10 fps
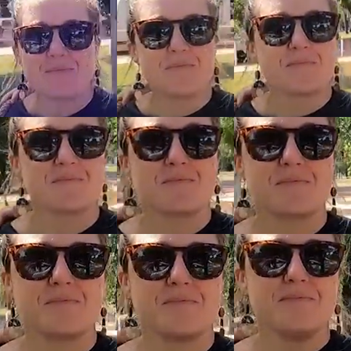
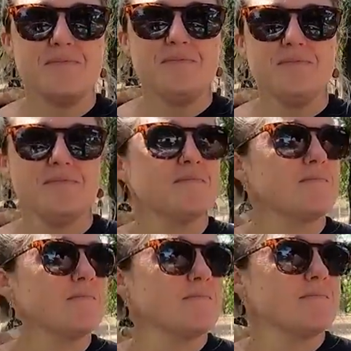
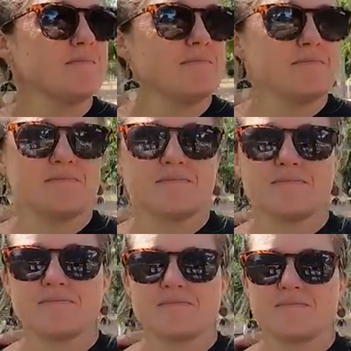
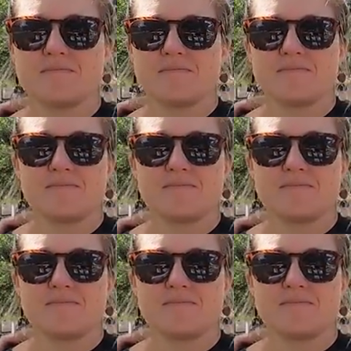[no speech]